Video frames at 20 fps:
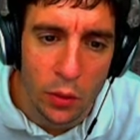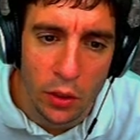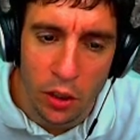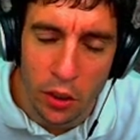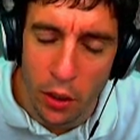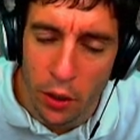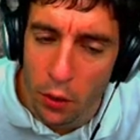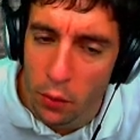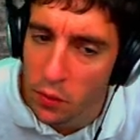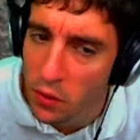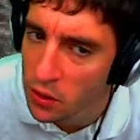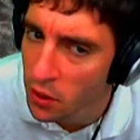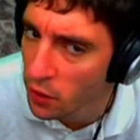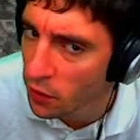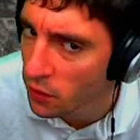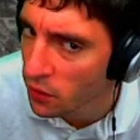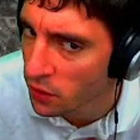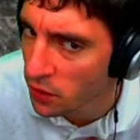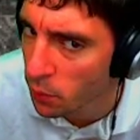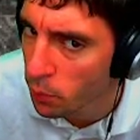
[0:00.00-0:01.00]
Which I know is
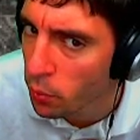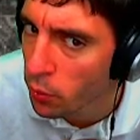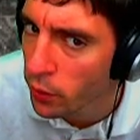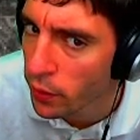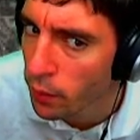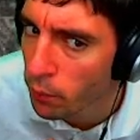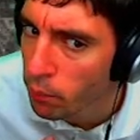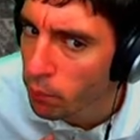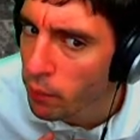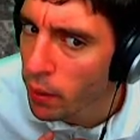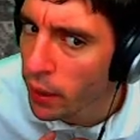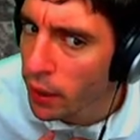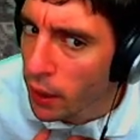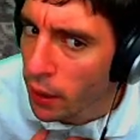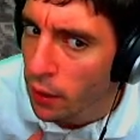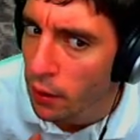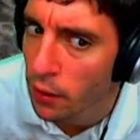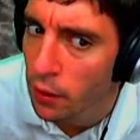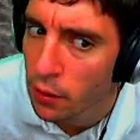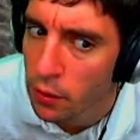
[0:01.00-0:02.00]
going to disappoint
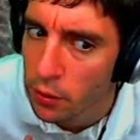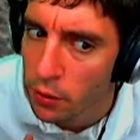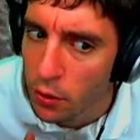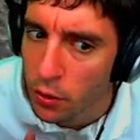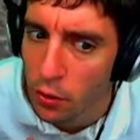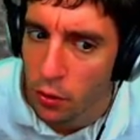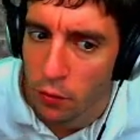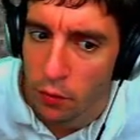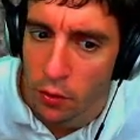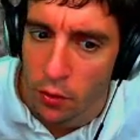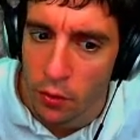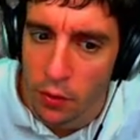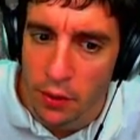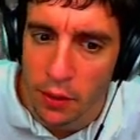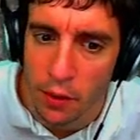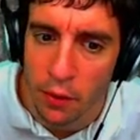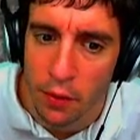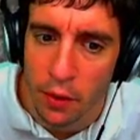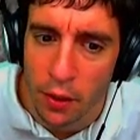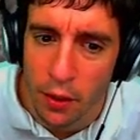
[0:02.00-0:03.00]
many hardcore
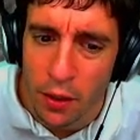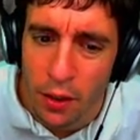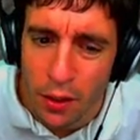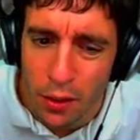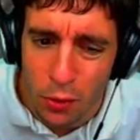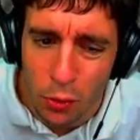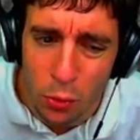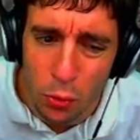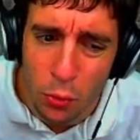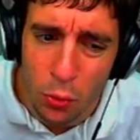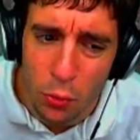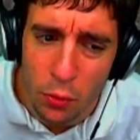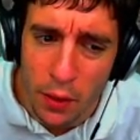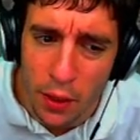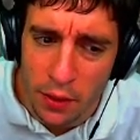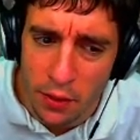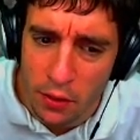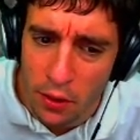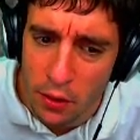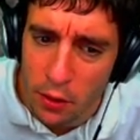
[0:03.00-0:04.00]
viewers out there. Ooh,
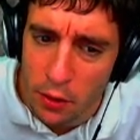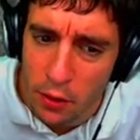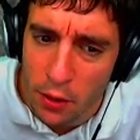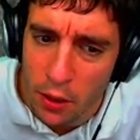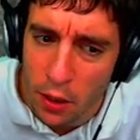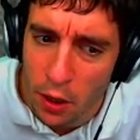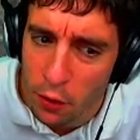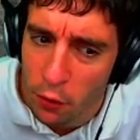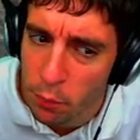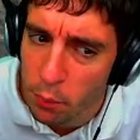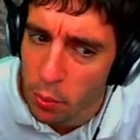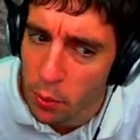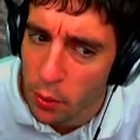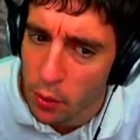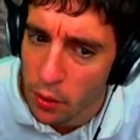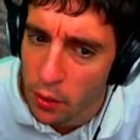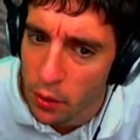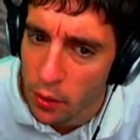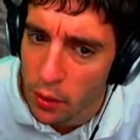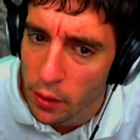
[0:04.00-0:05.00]
that's going to kind of
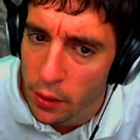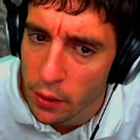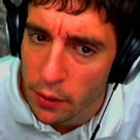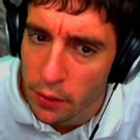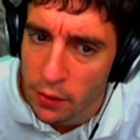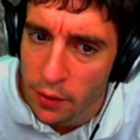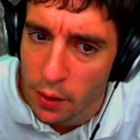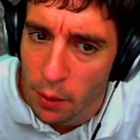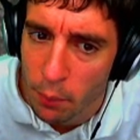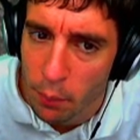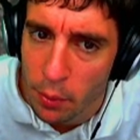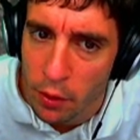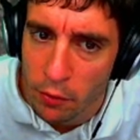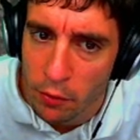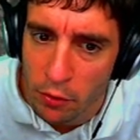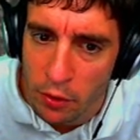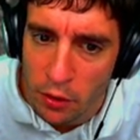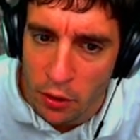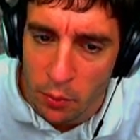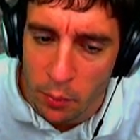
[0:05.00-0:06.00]
put a
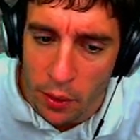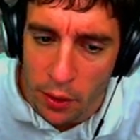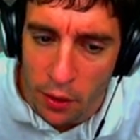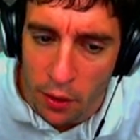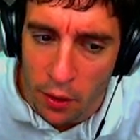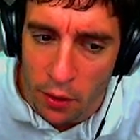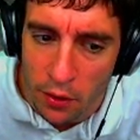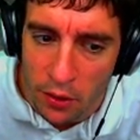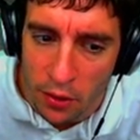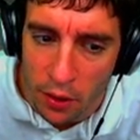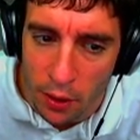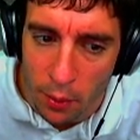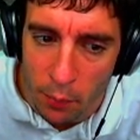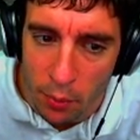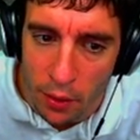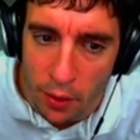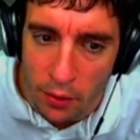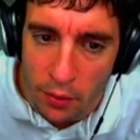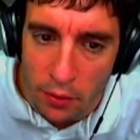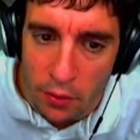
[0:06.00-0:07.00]
dampener into my
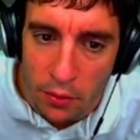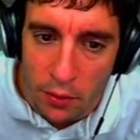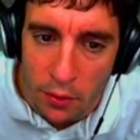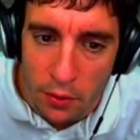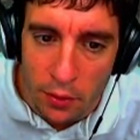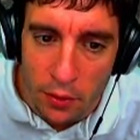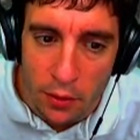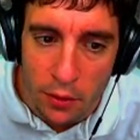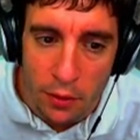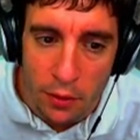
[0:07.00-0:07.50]
castling plans.